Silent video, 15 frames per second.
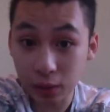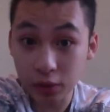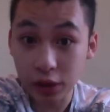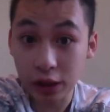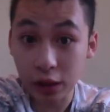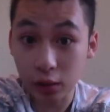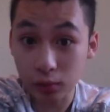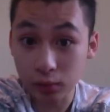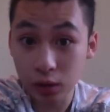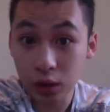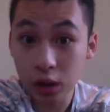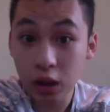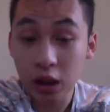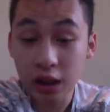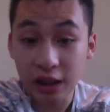you know,
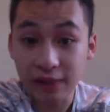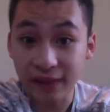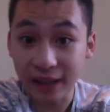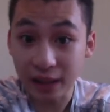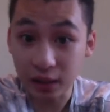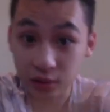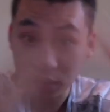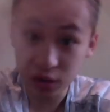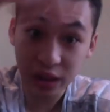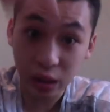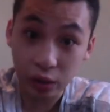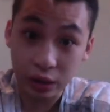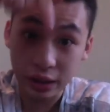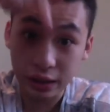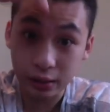the thing down
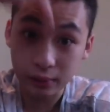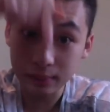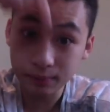here.